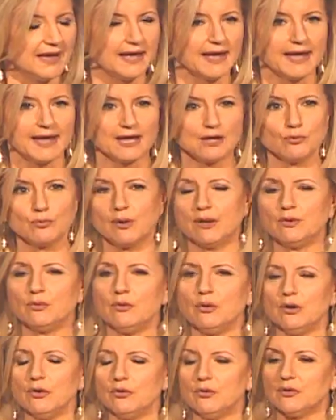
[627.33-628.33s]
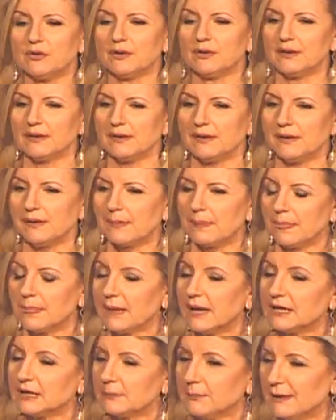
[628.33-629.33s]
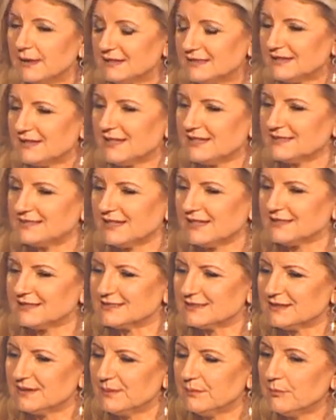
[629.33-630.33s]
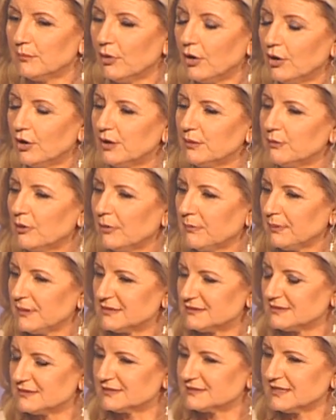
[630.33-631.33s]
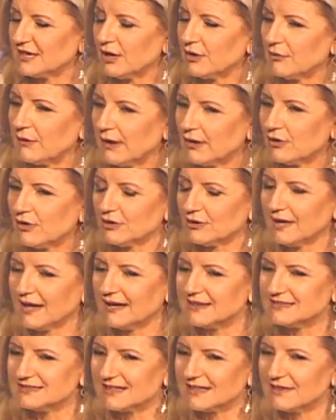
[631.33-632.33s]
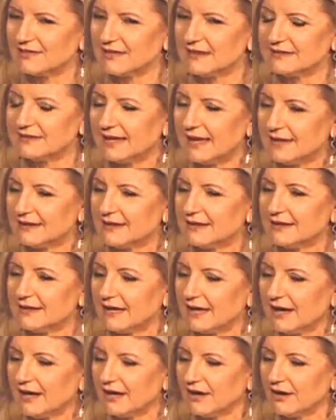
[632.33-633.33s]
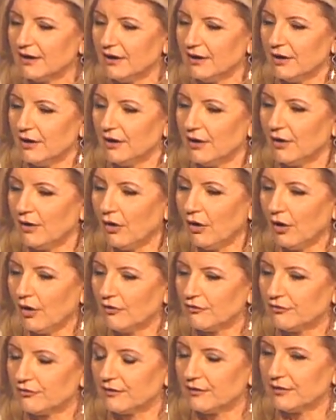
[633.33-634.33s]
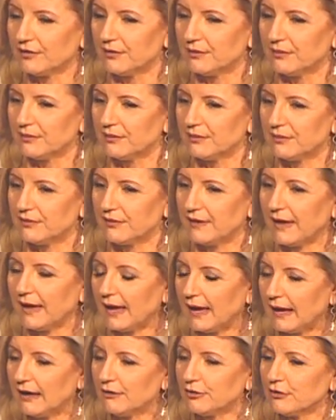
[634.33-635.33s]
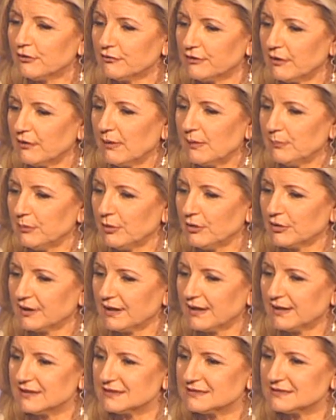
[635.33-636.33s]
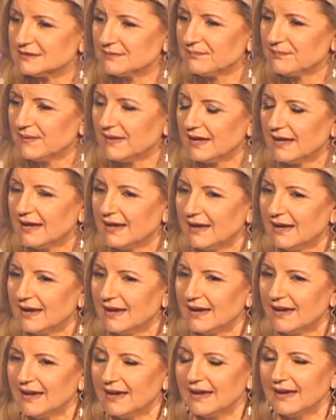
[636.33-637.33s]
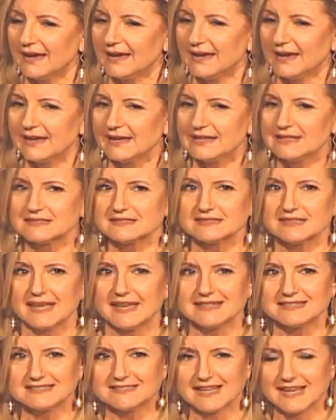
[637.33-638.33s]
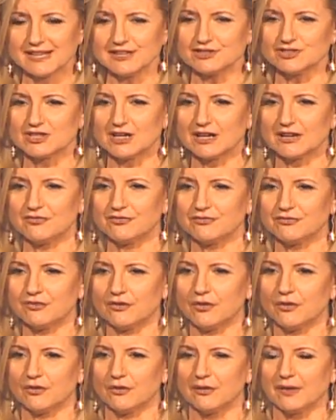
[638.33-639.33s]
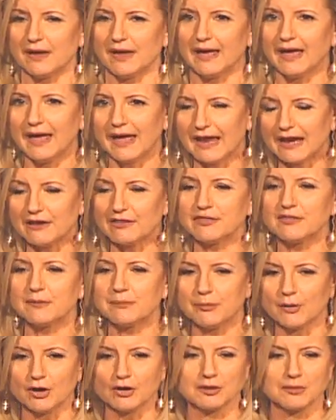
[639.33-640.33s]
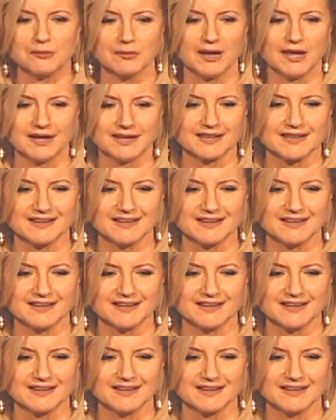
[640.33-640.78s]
And when we look at businesses, more and more businesses now are recognizing that taking care of the health of their employees is essential for a healthy bottom line.